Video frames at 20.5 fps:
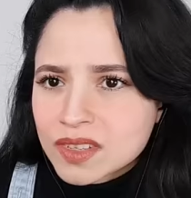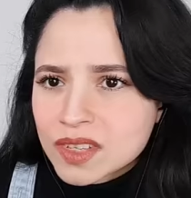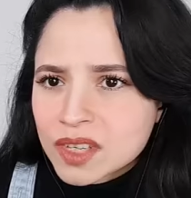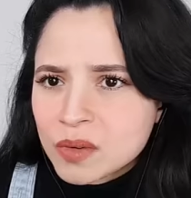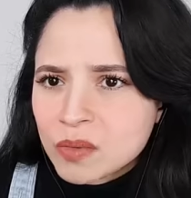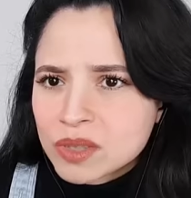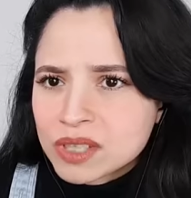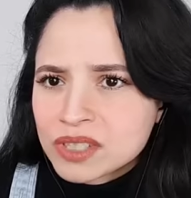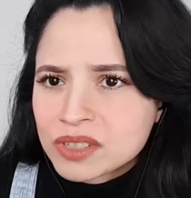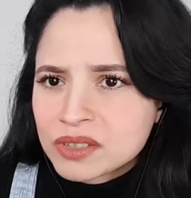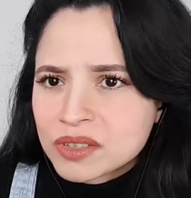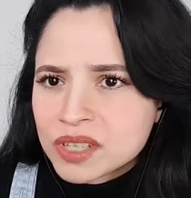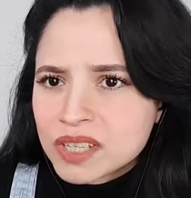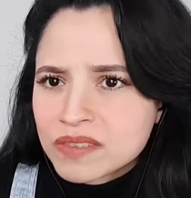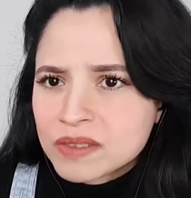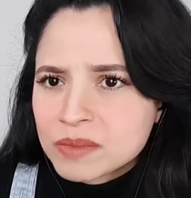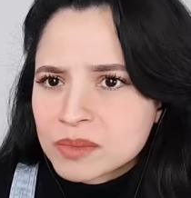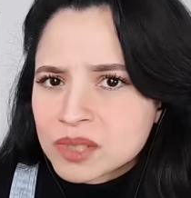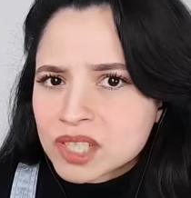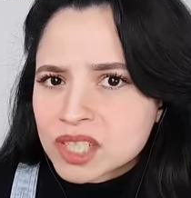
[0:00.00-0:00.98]
He wants to
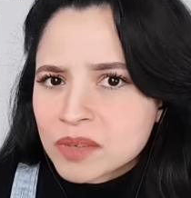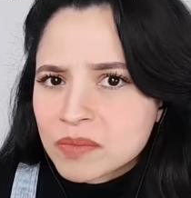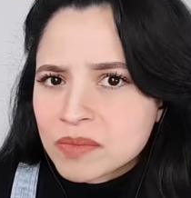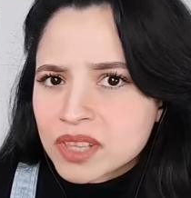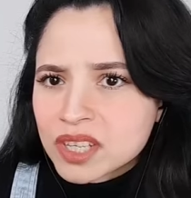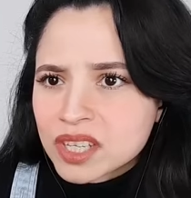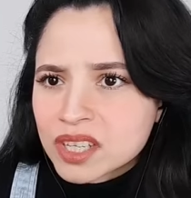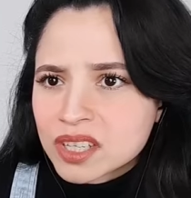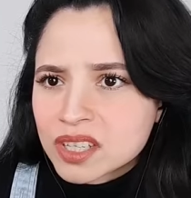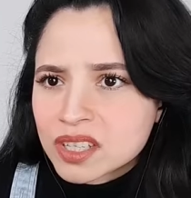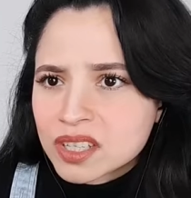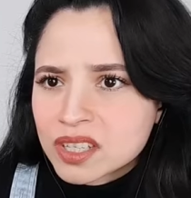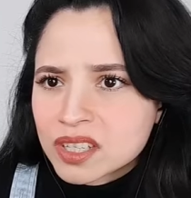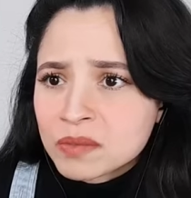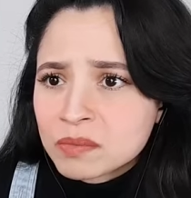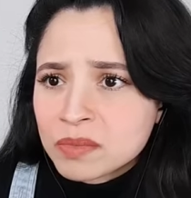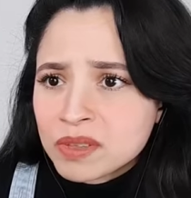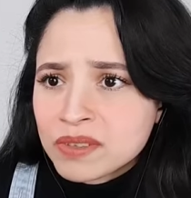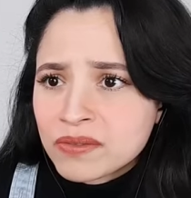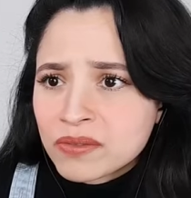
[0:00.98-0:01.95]
give him something
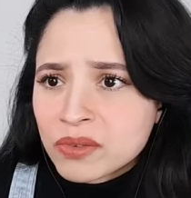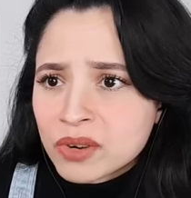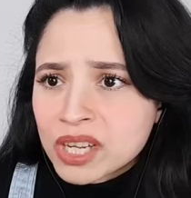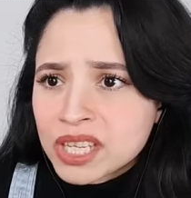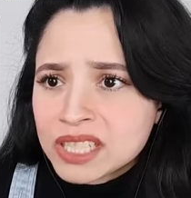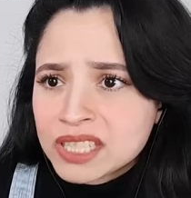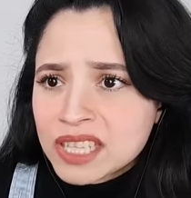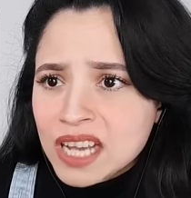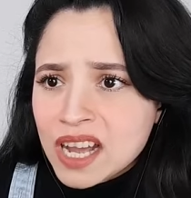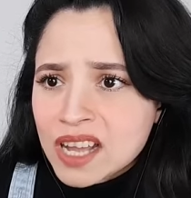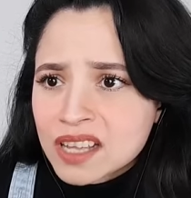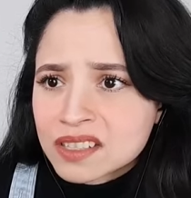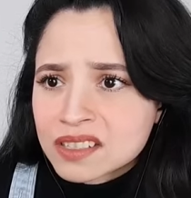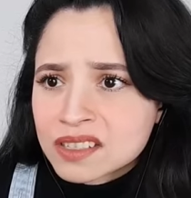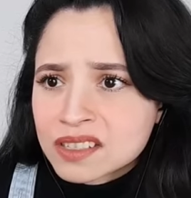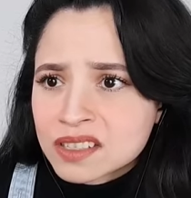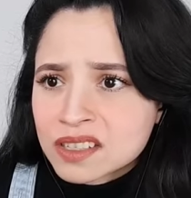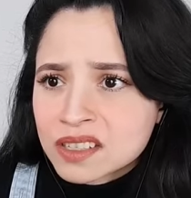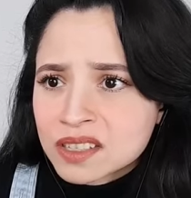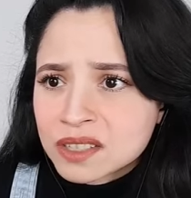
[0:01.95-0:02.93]
before he dies.